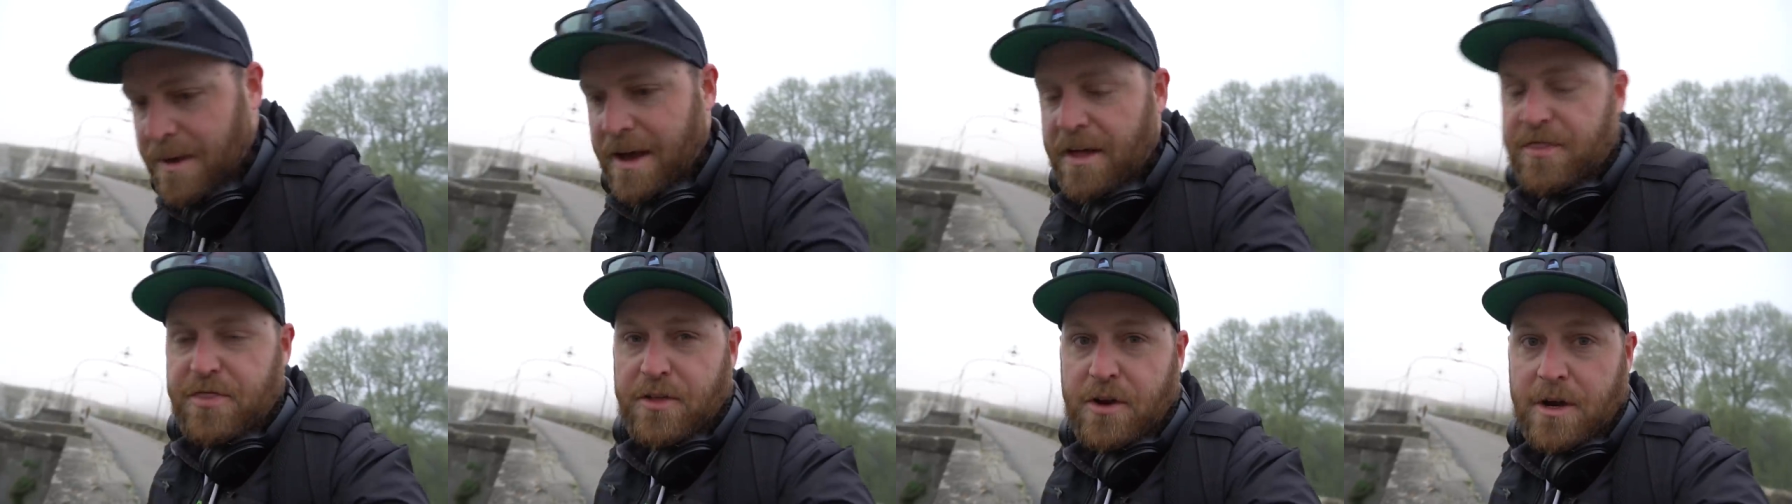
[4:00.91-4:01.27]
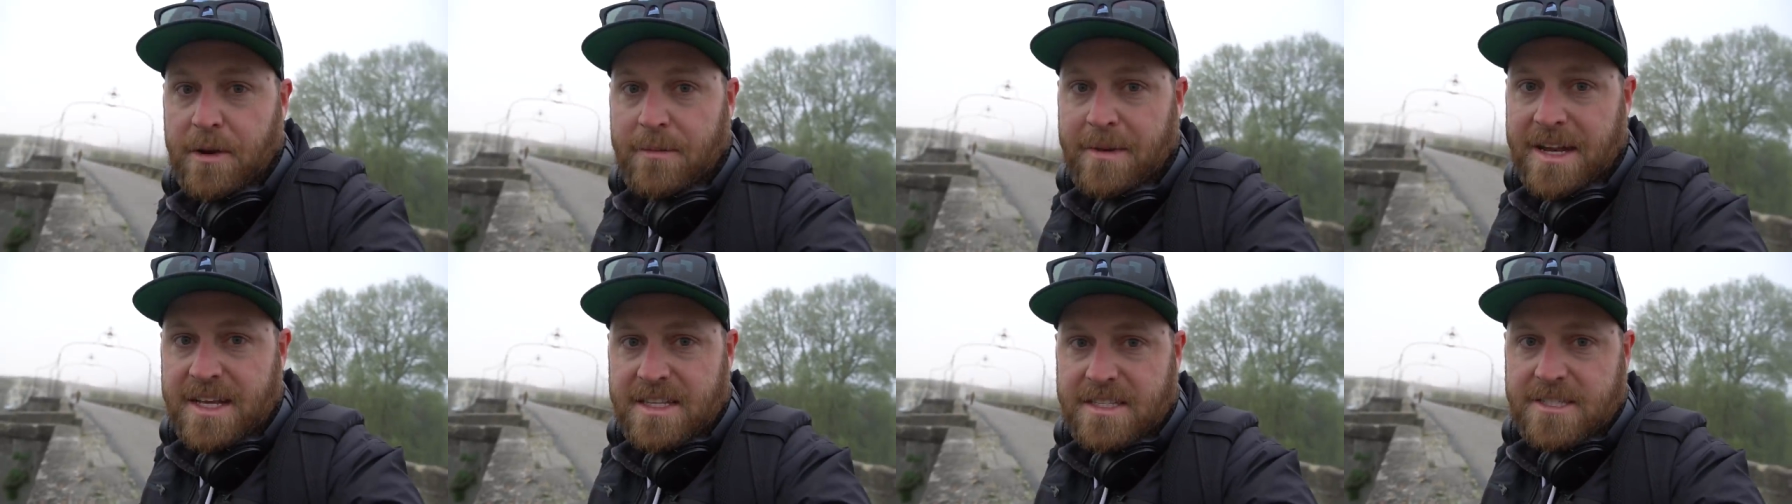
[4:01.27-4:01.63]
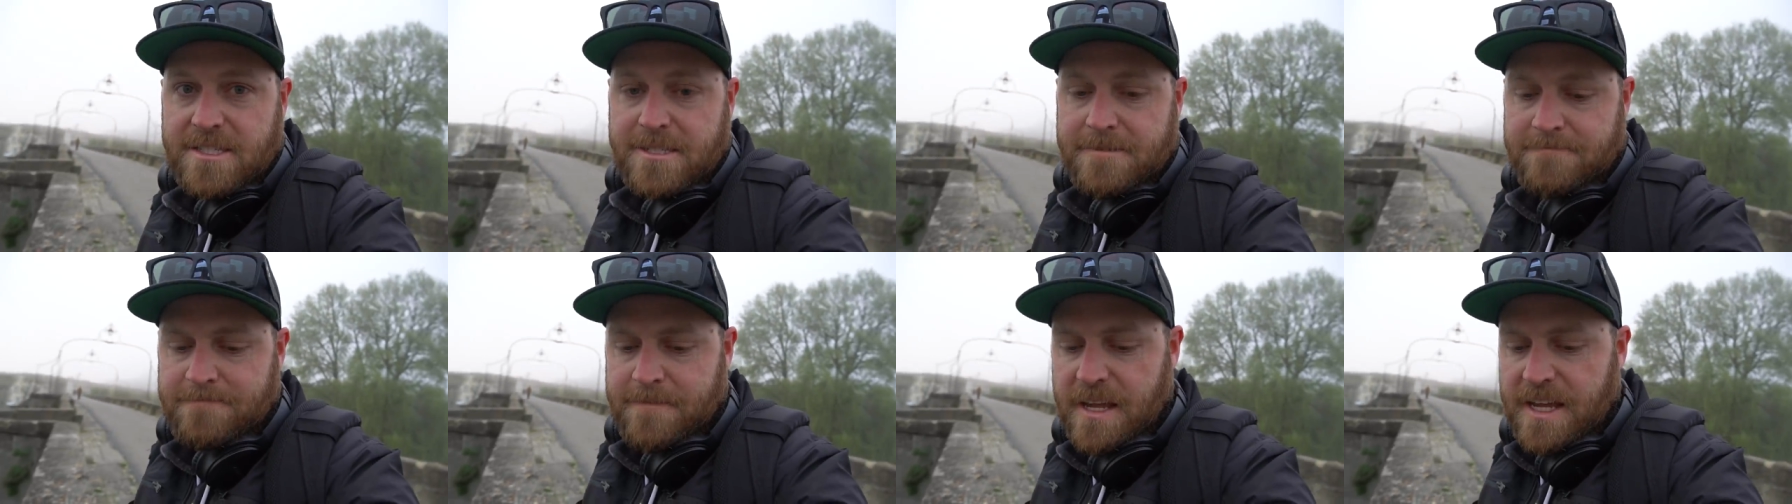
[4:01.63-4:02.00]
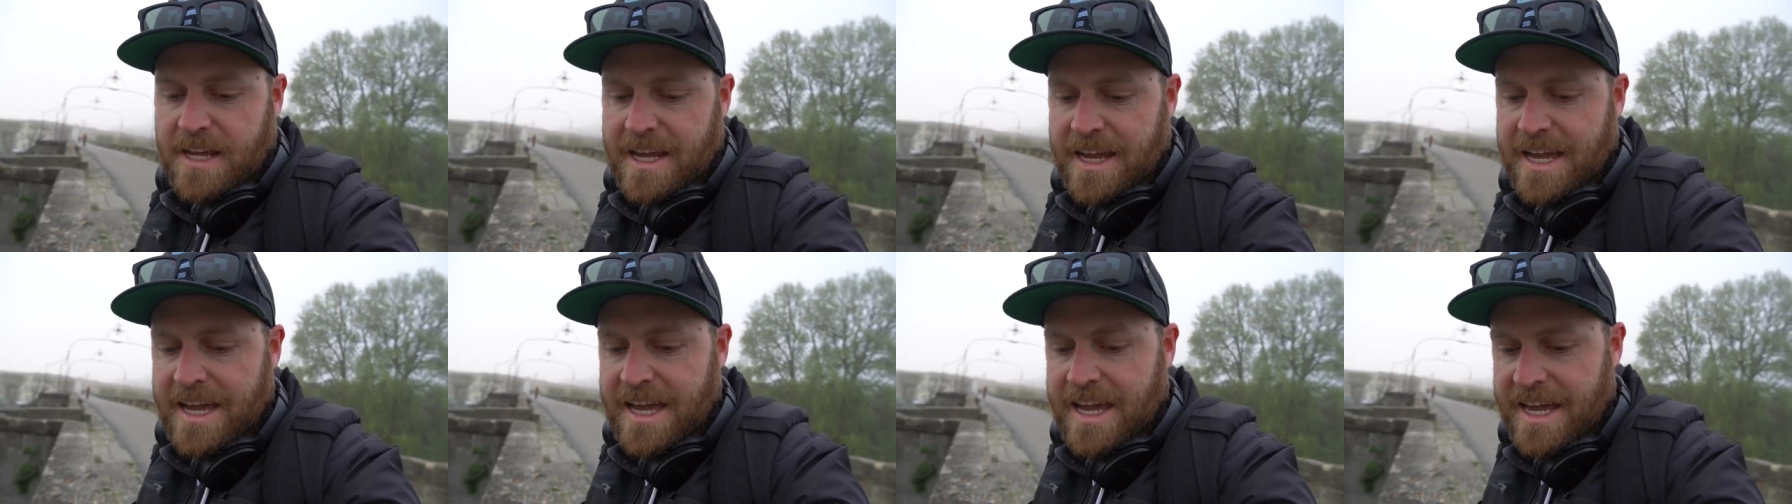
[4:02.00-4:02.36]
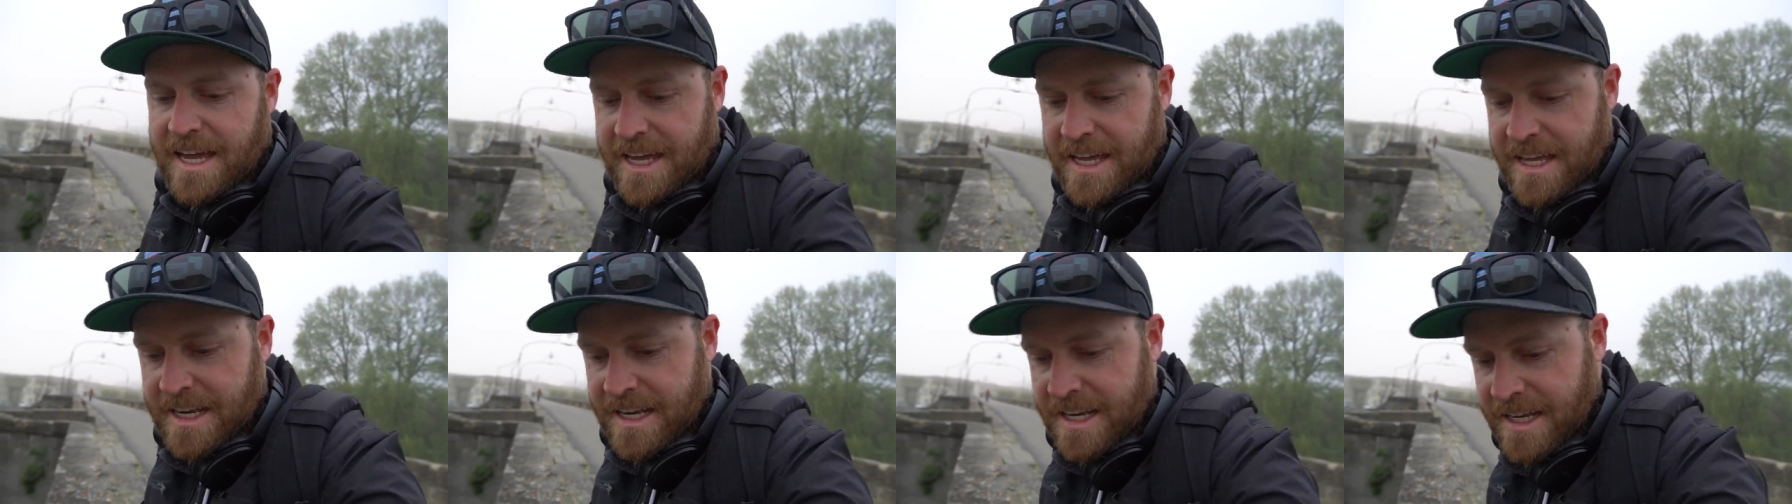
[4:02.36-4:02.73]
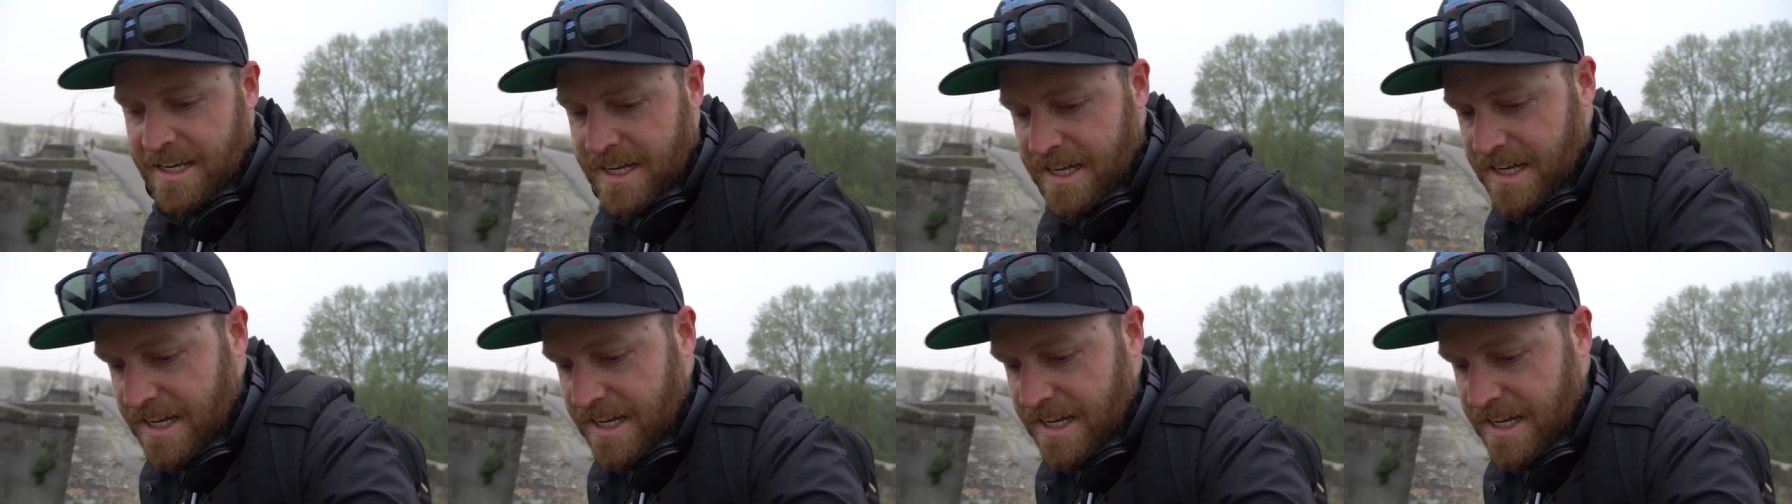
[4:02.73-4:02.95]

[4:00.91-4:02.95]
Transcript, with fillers: about 30 minutes. And